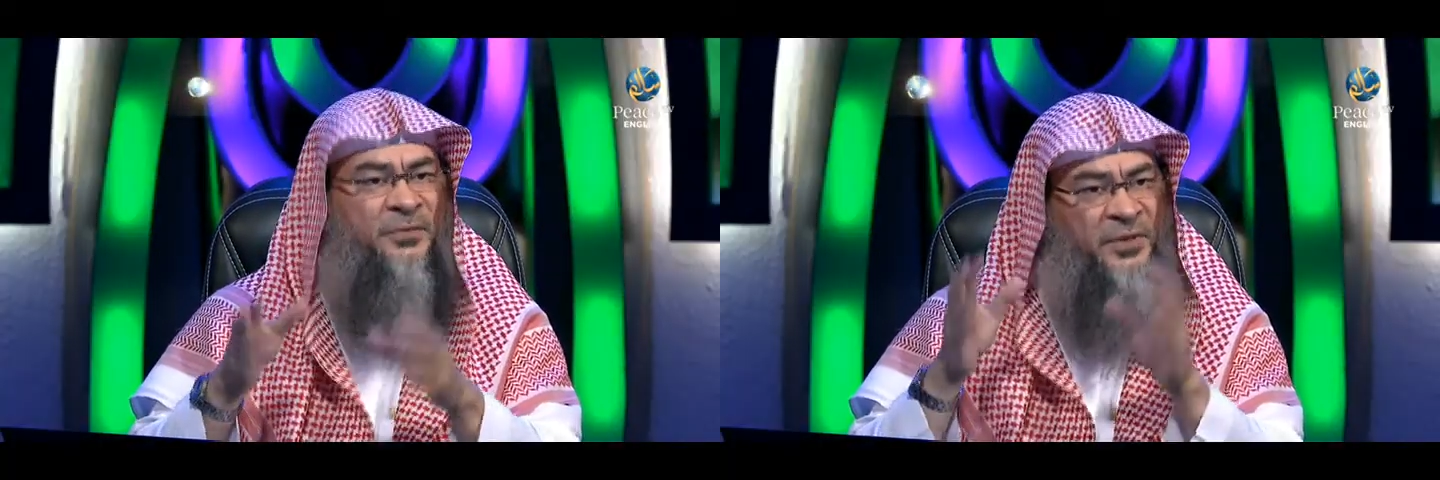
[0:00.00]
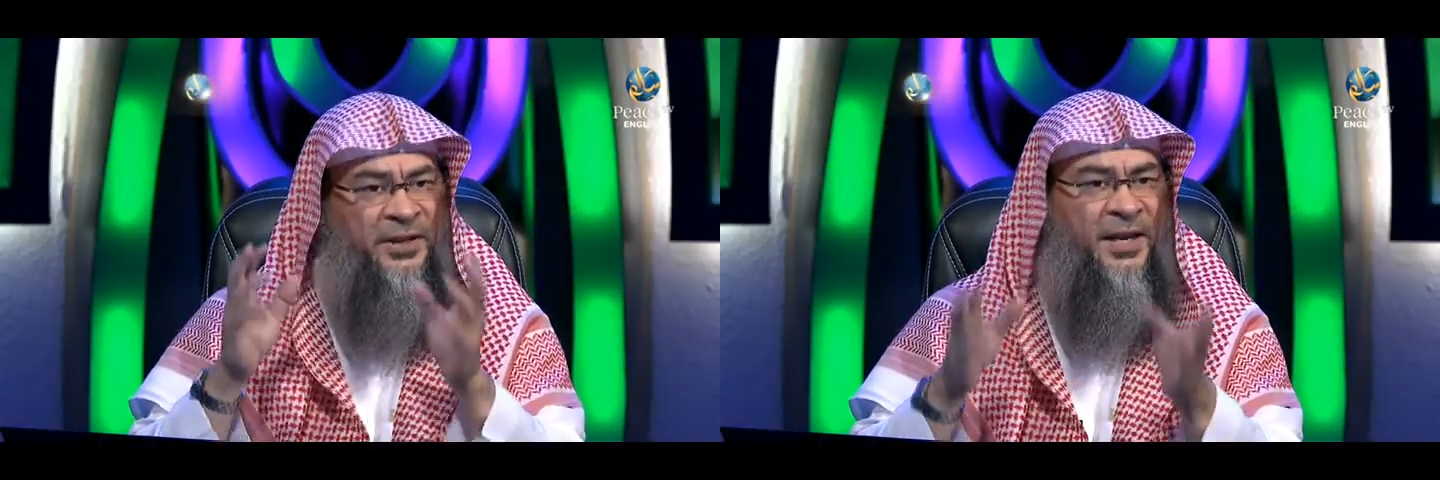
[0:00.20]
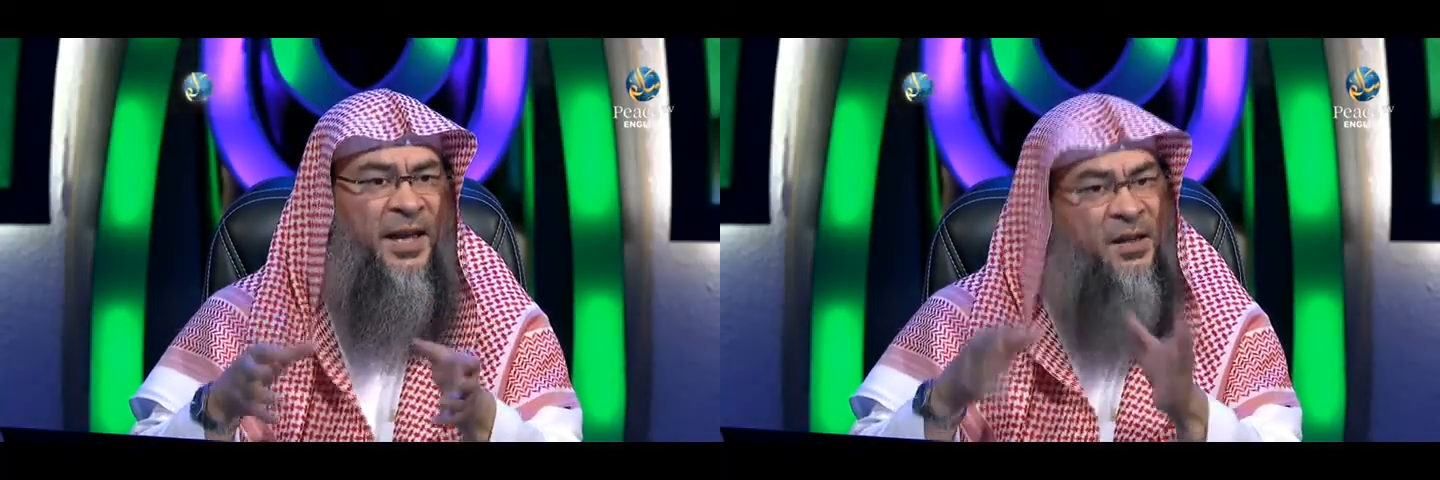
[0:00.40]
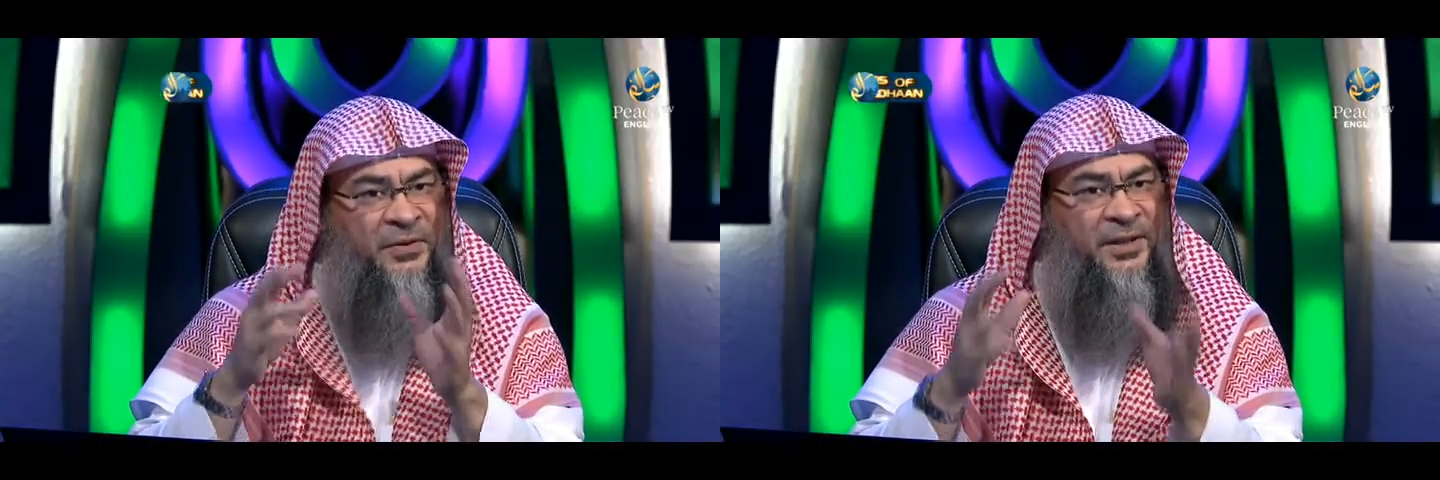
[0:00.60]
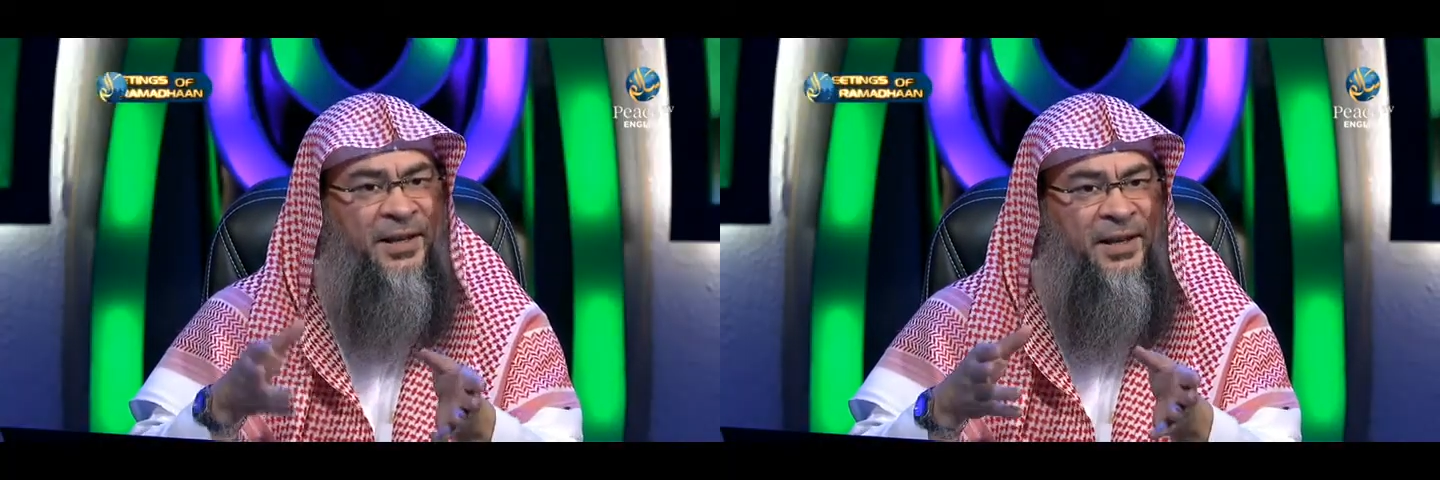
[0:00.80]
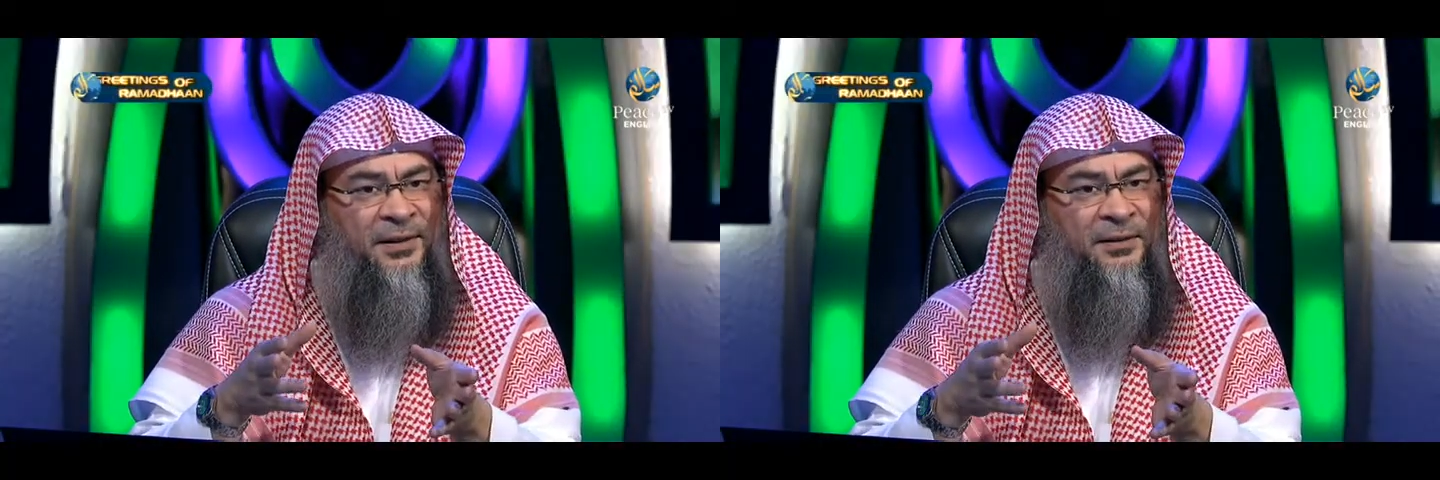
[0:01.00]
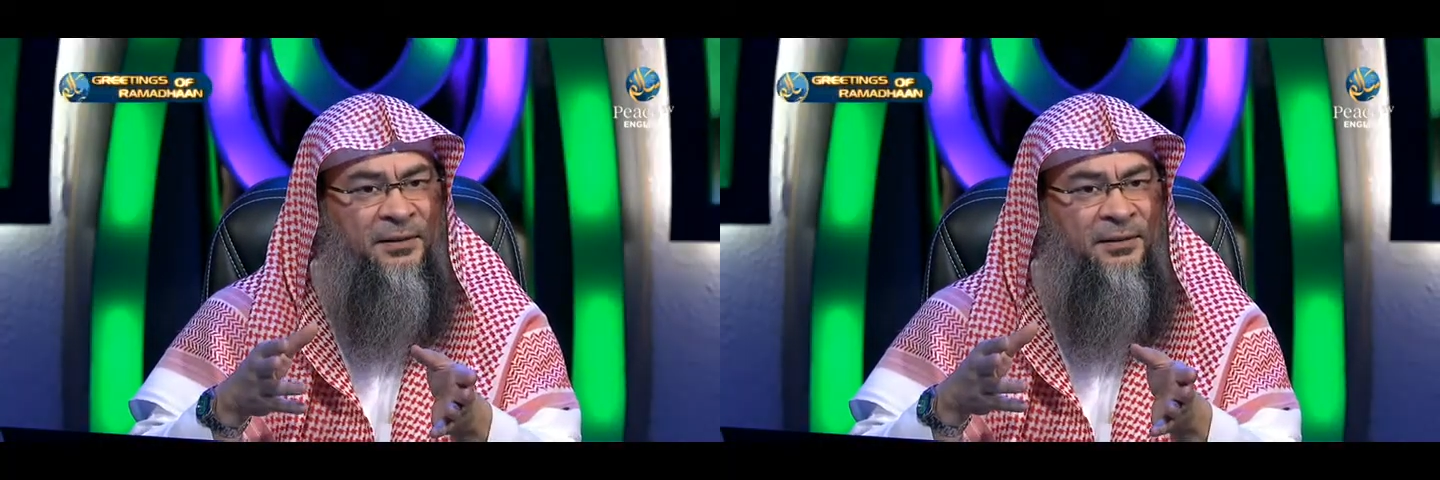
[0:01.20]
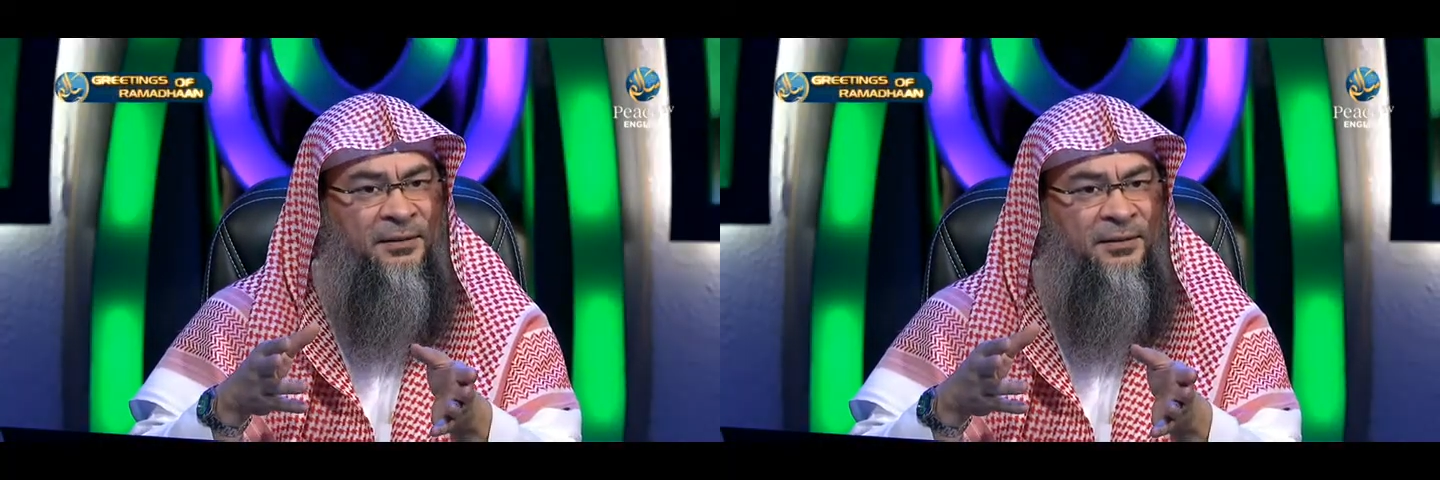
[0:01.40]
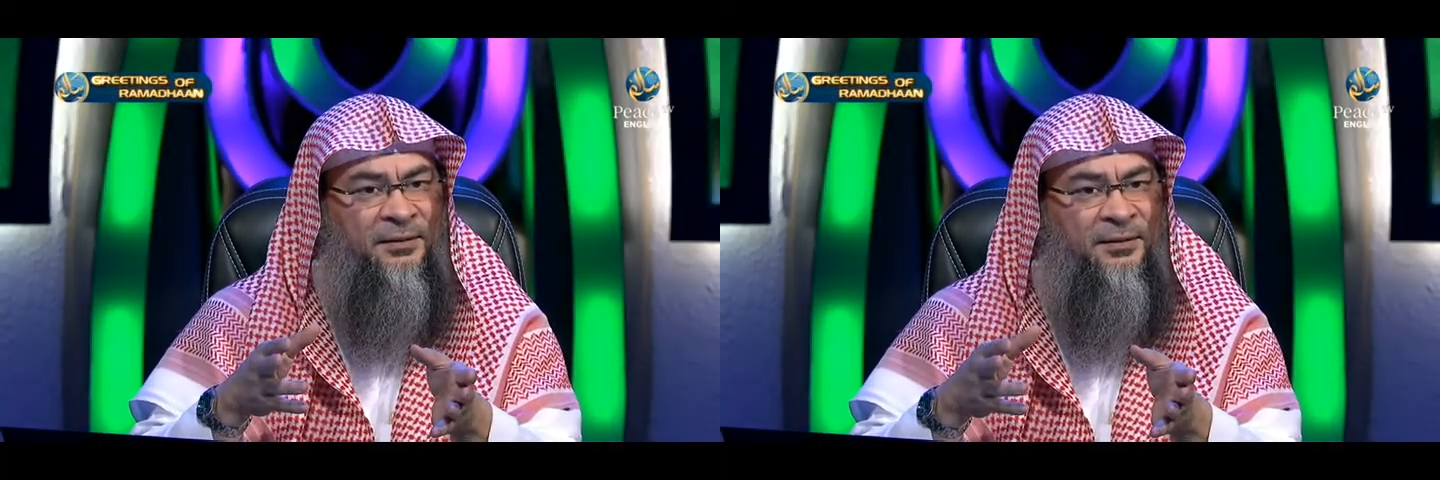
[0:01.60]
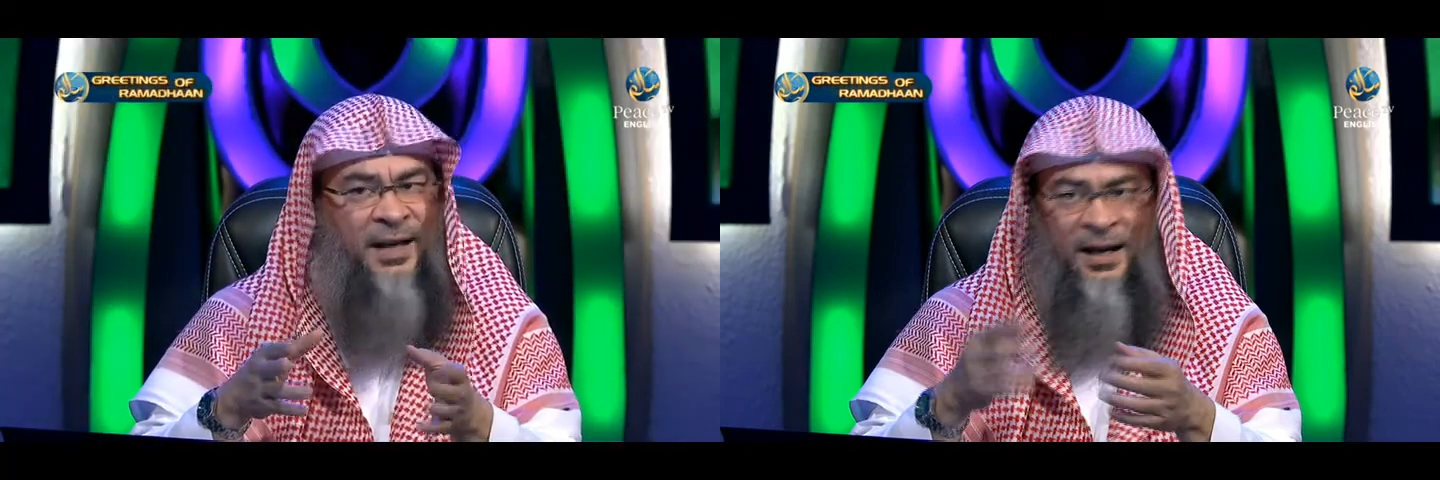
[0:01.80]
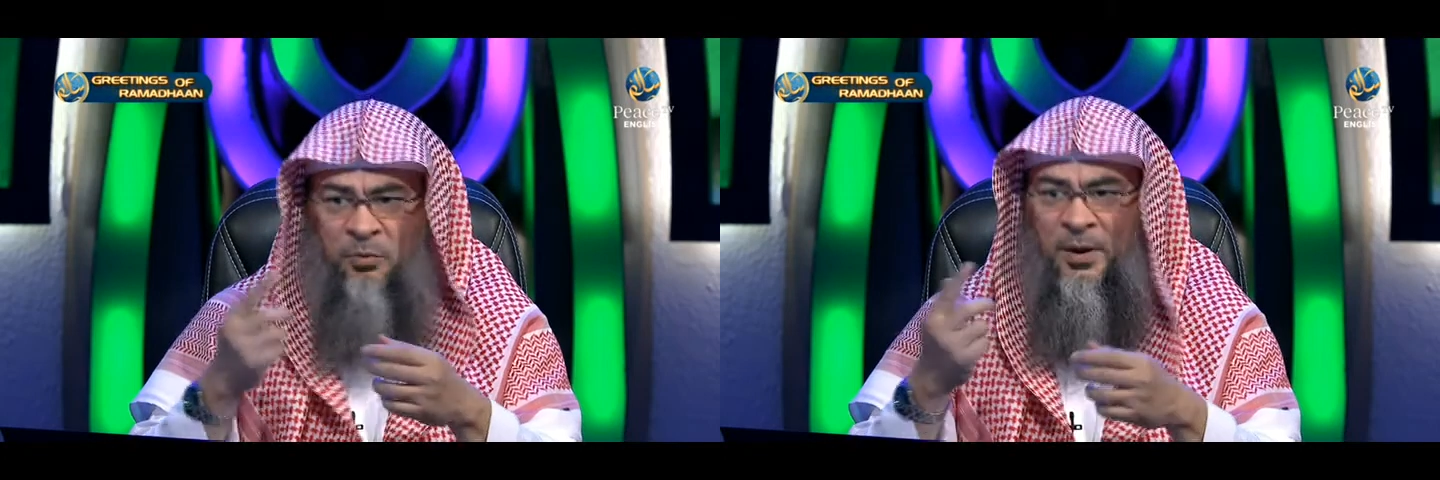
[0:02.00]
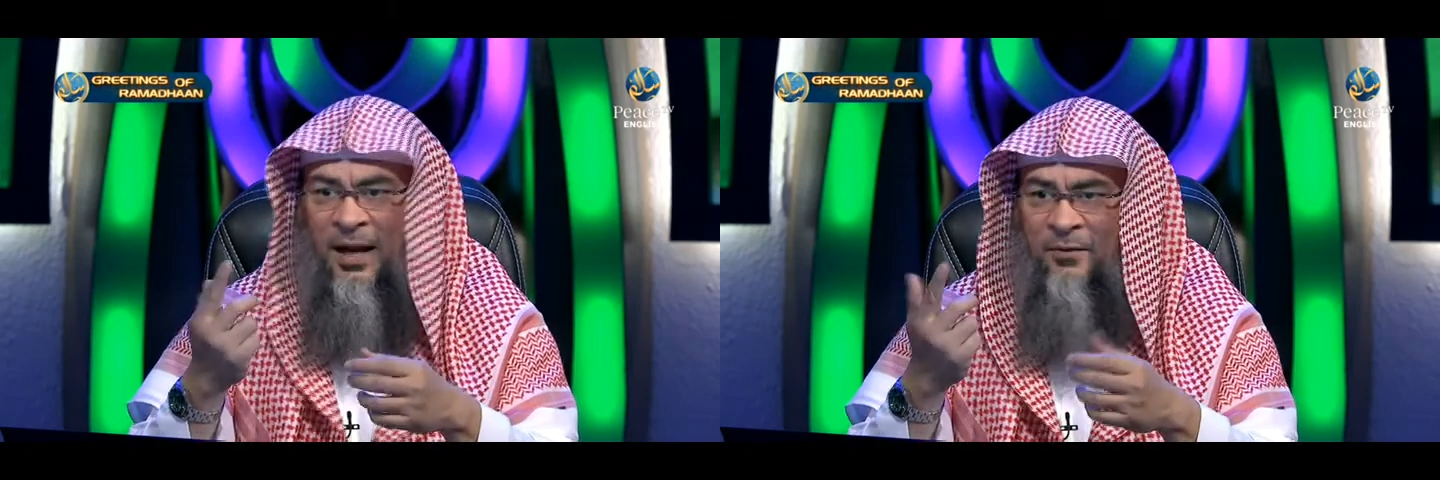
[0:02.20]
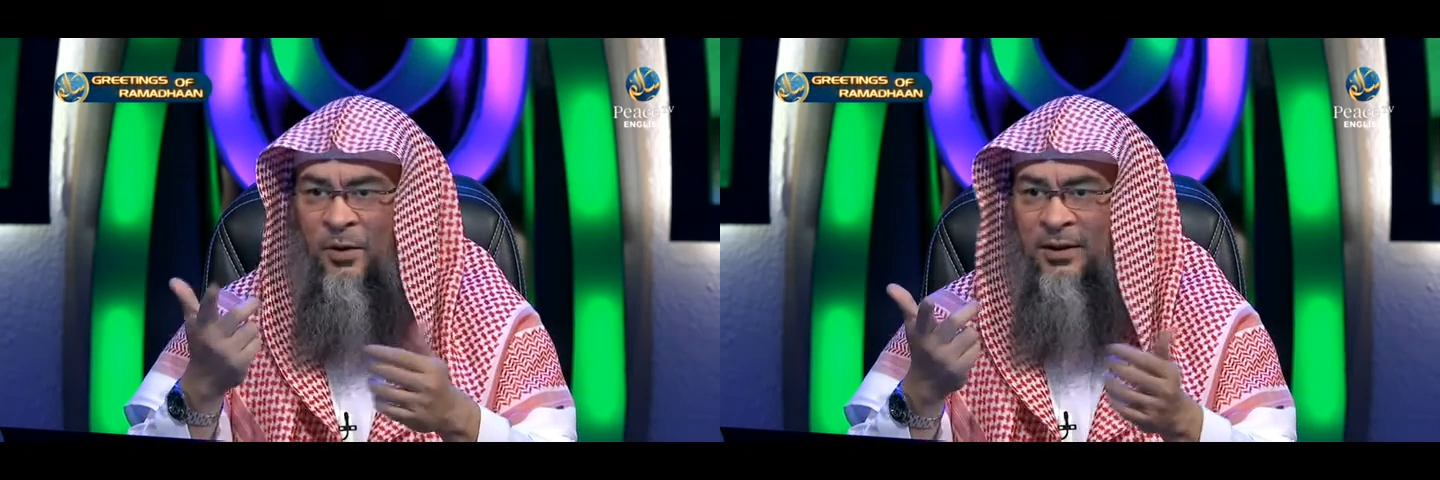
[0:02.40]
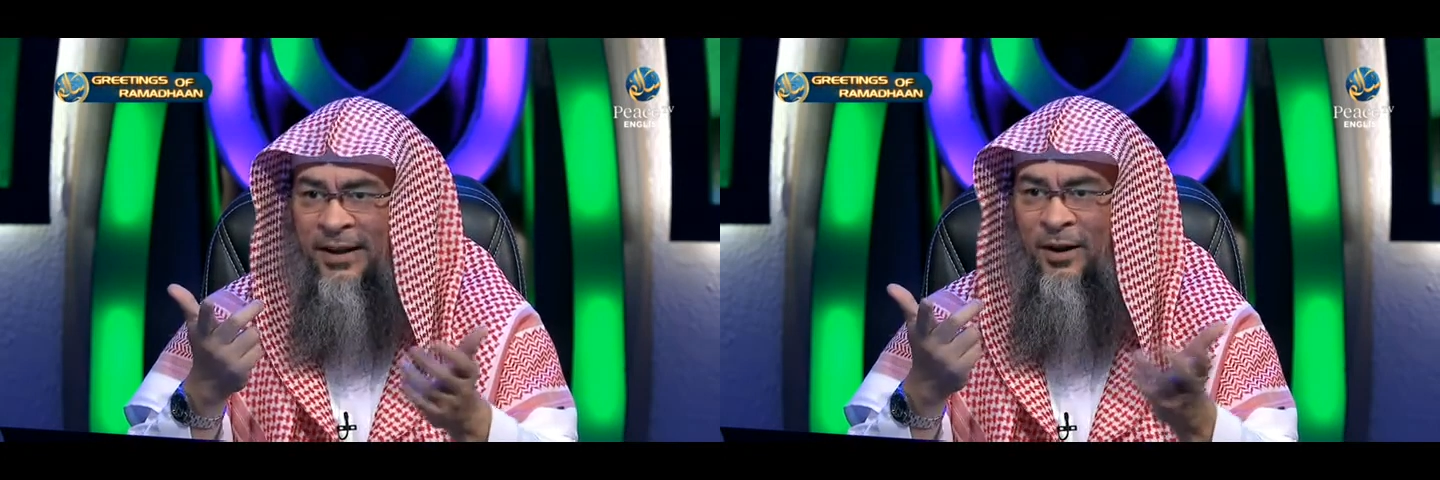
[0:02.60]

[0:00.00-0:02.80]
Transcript: every day, every day. Can't we have one day